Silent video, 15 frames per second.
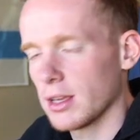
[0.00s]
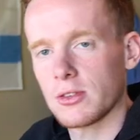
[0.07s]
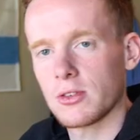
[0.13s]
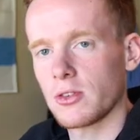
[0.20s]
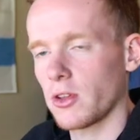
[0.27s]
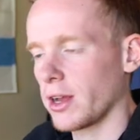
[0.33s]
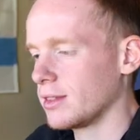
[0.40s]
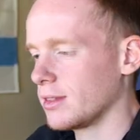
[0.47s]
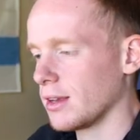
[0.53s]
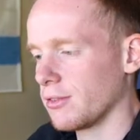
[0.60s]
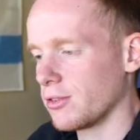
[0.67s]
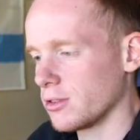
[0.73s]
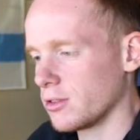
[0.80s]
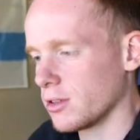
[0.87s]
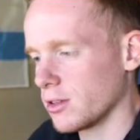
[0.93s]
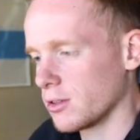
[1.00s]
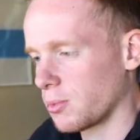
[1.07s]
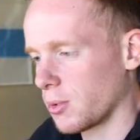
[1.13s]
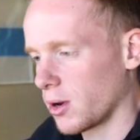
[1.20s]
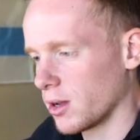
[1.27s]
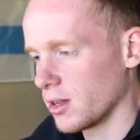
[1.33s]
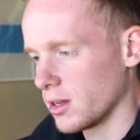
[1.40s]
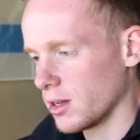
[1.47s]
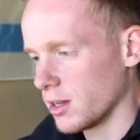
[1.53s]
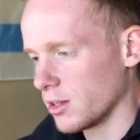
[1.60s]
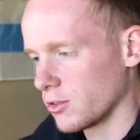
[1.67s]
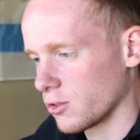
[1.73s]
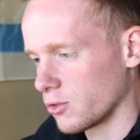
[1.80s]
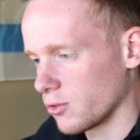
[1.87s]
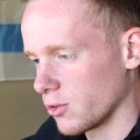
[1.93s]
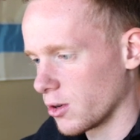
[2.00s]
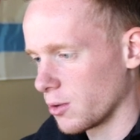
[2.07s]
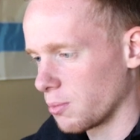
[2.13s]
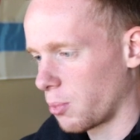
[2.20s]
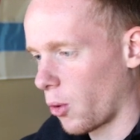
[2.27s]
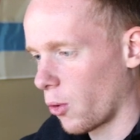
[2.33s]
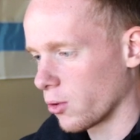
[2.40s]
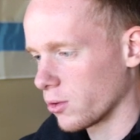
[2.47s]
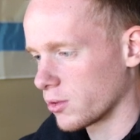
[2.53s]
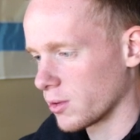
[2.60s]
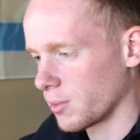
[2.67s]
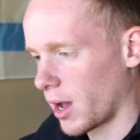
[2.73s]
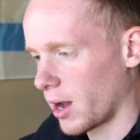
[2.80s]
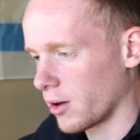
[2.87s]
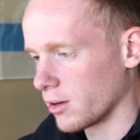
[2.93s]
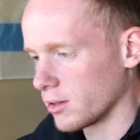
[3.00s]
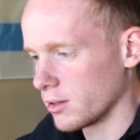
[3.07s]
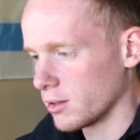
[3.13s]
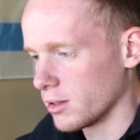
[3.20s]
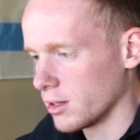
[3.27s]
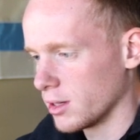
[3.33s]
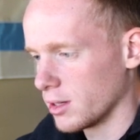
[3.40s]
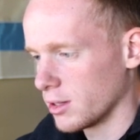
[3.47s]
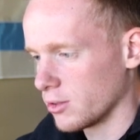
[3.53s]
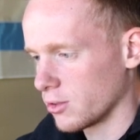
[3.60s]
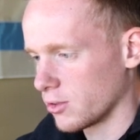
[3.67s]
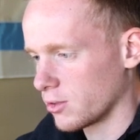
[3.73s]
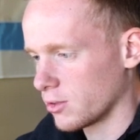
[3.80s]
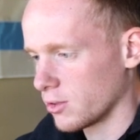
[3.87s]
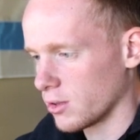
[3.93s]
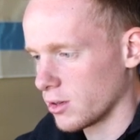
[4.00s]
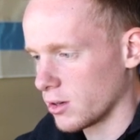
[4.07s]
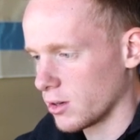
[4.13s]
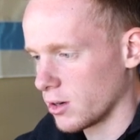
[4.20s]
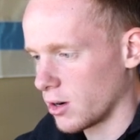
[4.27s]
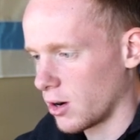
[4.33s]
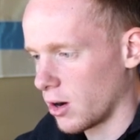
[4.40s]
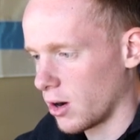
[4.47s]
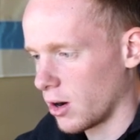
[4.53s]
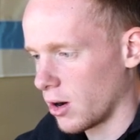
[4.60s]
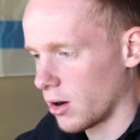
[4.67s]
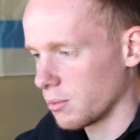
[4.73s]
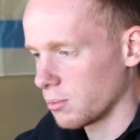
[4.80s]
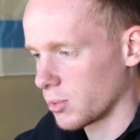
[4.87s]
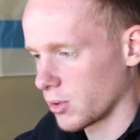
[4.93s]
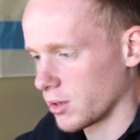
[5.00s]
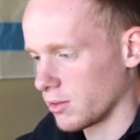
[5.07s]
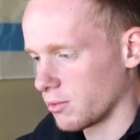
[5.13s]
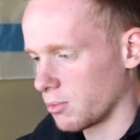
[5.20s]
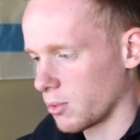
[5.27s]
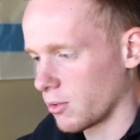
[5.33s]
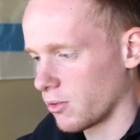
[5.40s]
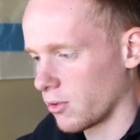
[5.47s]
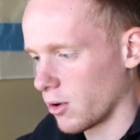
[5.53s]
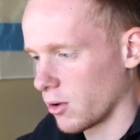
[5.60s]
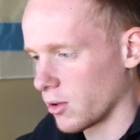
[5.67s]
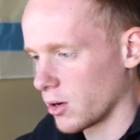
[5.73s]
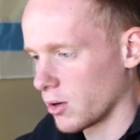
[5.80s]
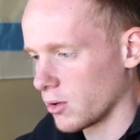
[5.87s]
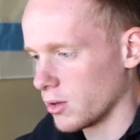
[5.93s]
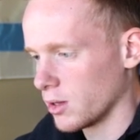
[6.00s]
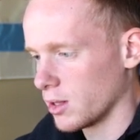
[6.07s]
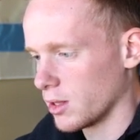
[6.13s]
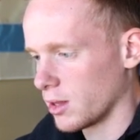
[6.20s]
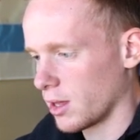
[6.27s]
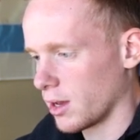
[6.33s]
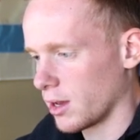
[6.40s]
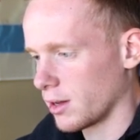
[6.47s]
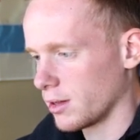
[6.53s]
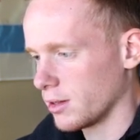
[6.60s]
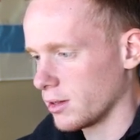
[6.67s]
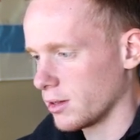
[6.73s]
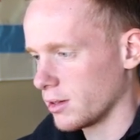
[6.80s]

slight differences, but just really pulls him out, and just unbelievable photo there.